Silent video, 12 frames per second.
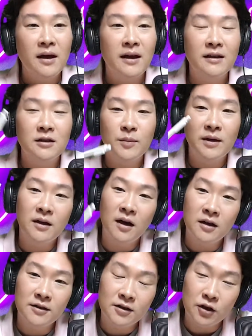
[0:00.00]
it's
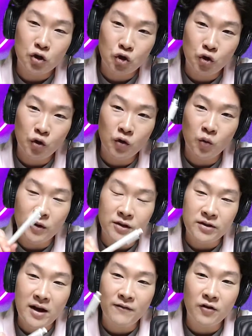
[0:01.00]
because the truth was
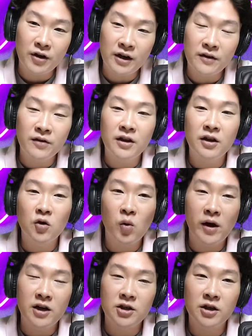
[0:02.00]
never in the
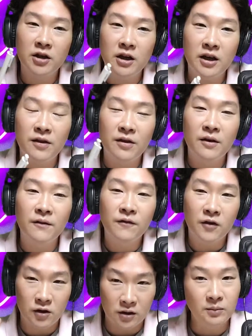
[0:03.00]
equation in the
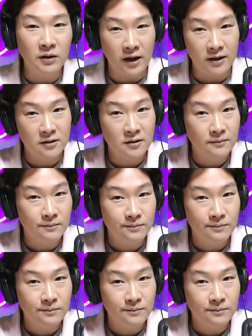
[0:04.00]
first place.